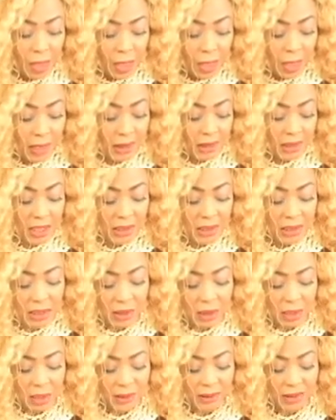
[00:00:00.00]
And it says,
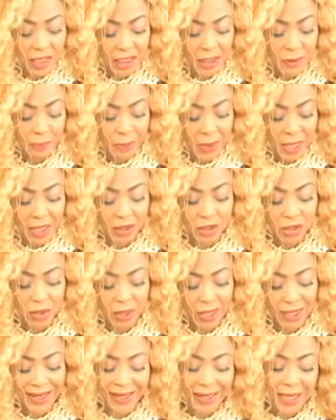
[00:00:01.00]
the Lord takes
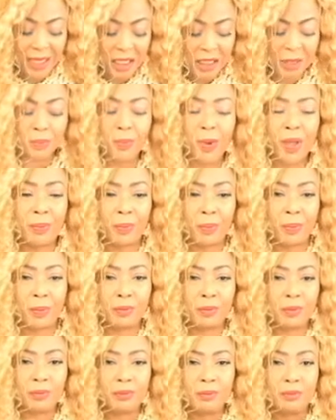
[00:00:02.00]
pleasure in his people.
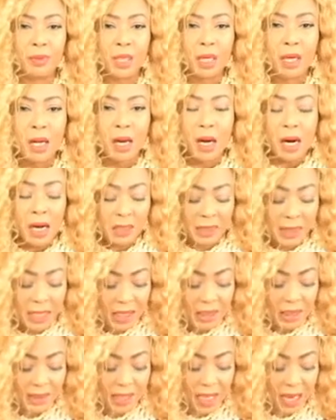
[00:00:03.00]
And
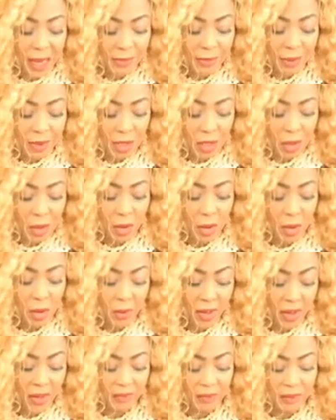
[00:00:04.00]
that's Psalms
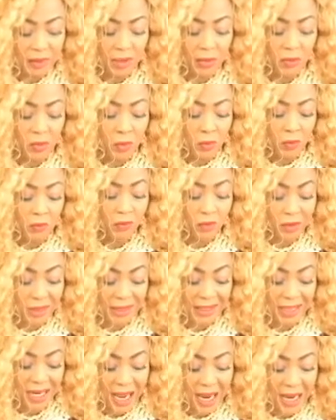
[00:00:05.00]

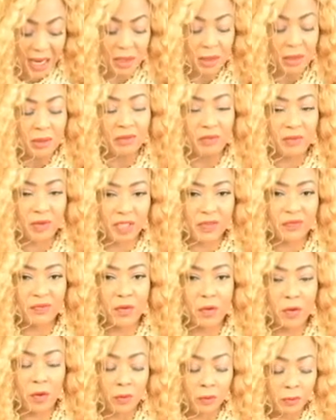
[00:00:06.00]
149 verse
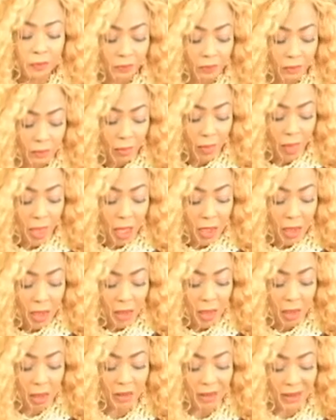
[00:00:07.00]
4.
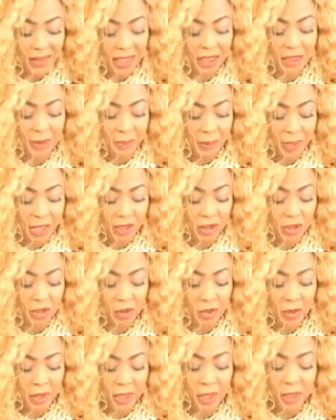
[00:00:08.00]
The Lord takes
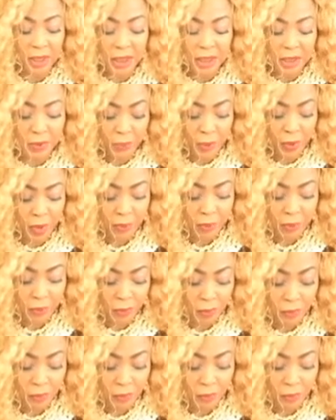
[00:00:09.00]
pleasure in his people.